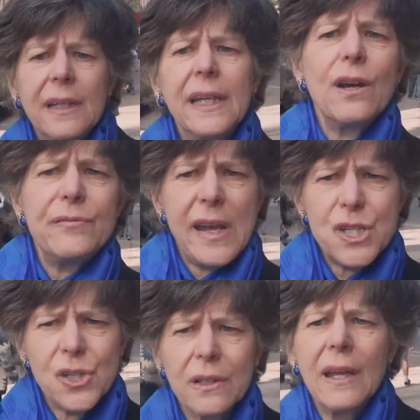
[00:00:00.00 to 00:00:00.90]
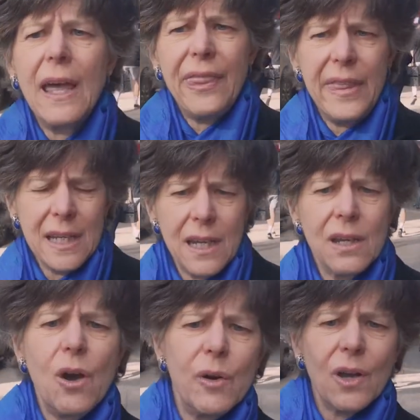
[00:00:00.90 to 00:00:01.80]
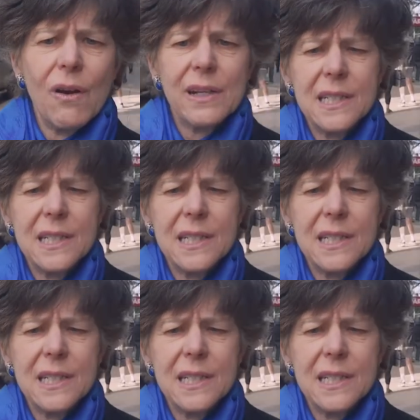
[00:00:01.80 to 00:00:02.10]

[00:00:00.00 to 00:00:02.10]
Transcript: innovation and thinking going on,